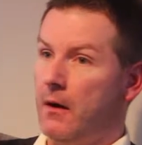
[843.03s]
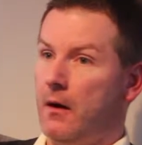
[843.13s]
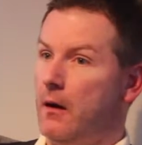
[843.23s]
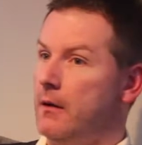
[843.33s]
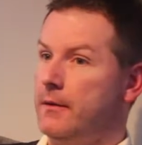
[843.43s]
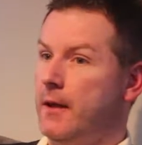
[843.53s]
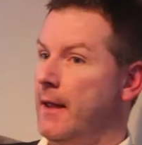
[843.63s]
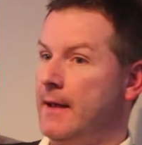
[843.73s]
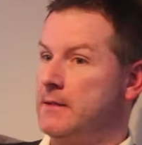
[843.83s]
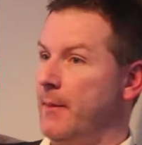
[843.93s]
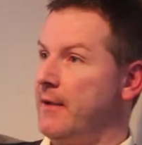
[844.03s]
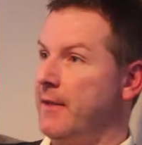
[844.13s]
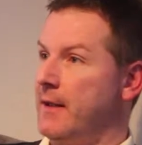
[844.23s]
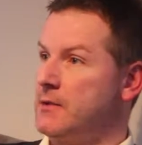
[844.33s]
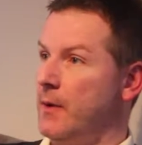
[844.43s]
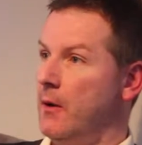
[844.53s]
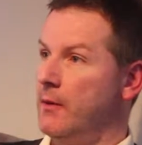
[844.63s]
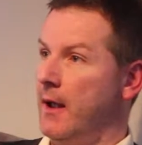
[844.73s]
Oh yeah, that's a big thing as well.